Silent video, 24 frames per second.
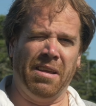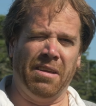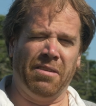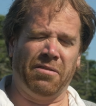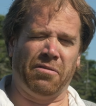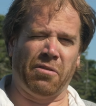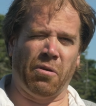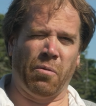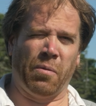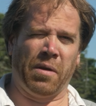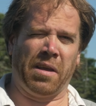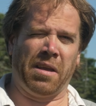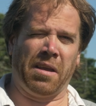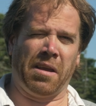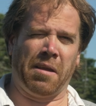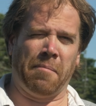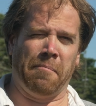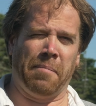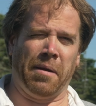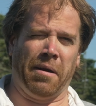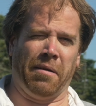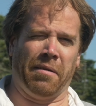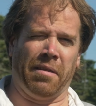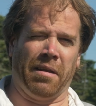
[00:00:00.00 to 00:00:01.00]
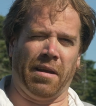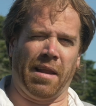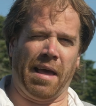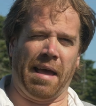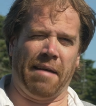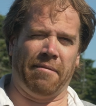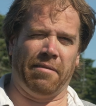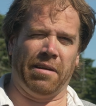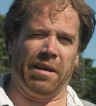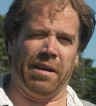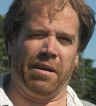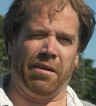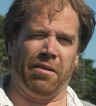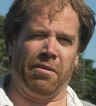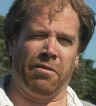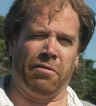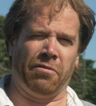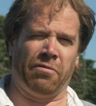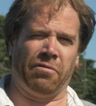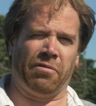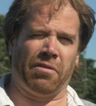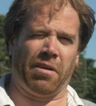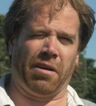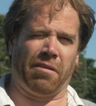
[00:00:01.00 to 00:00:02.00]
So we can compare the
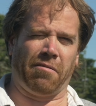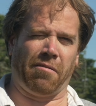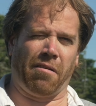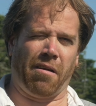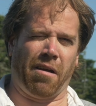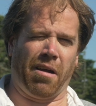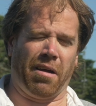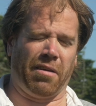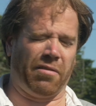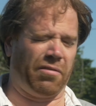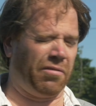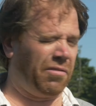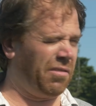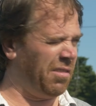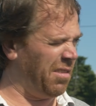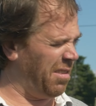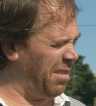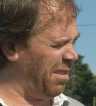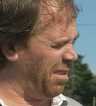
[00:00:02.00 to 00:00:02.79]
lavaliers across